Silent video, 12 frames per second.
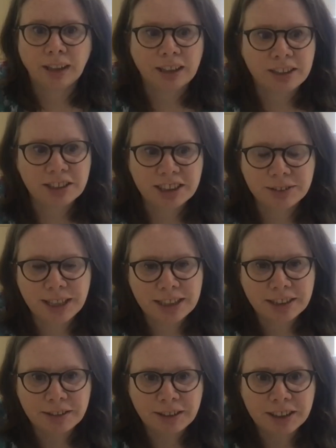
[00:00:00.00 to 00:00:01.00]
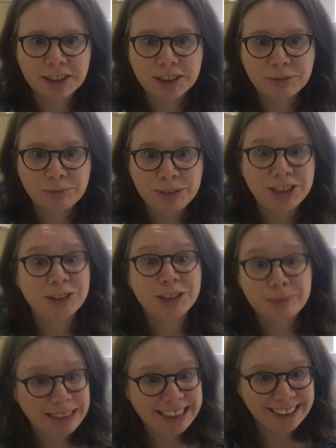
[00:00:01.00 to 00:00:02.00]
And just to add, and because we do
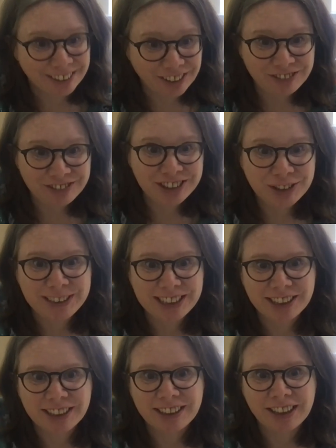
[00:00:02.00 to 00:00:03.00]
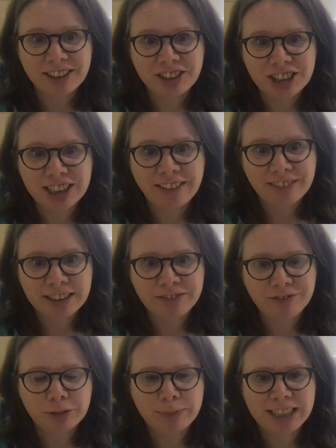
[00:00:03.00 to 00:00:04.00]
speak often to each other and share this
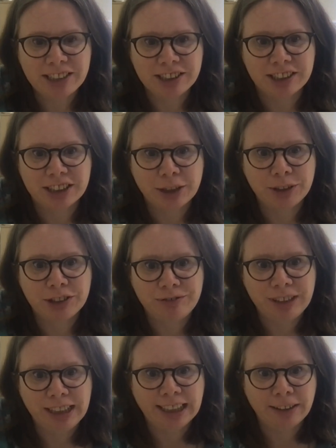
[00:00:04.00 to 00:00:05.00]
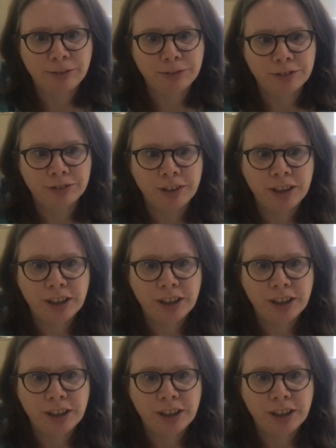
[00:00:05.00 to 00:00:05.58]
information, so it's really helpful